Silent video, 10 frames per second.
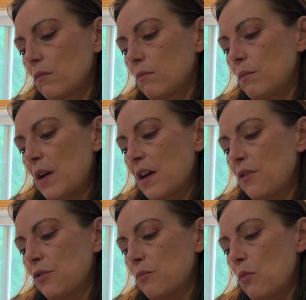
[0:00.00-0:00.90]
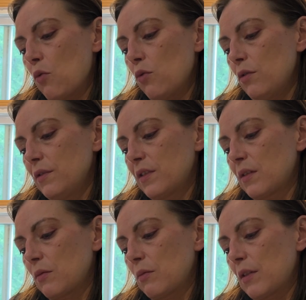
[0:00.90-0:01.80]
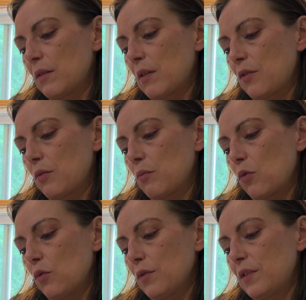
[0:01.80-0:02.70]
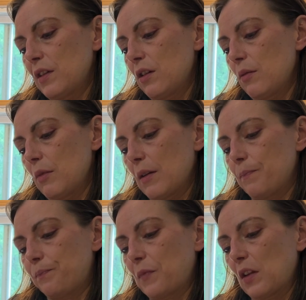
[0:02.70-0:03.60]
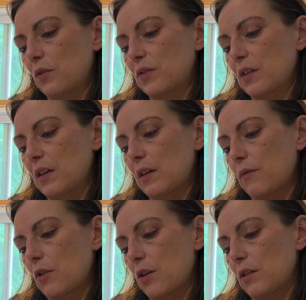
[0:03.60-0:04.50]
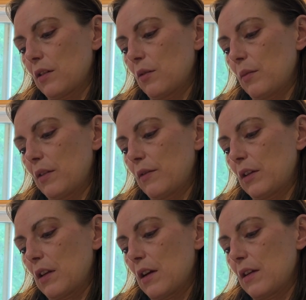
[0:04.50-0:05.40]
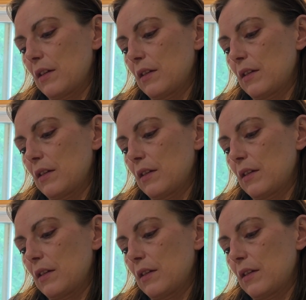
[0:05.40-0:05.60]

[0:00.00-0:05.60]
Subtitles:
my other molds, some of my other molds here, but it looks like I've got a little bit of a line